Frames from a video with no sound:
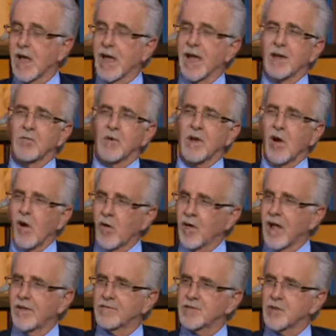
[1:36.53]
And we all
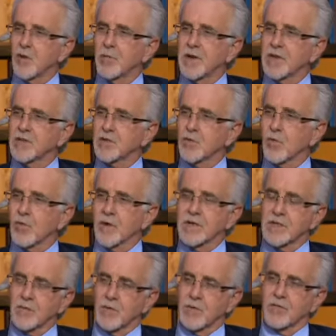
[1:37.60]
have so many
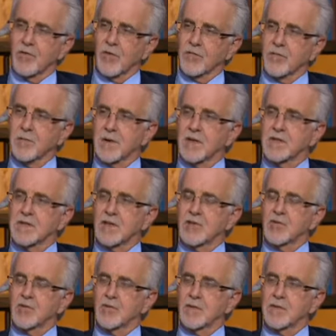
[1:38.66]
stories that we've heard from
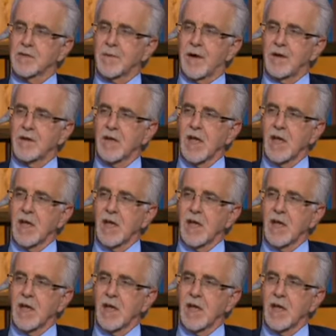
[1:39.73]
constituents about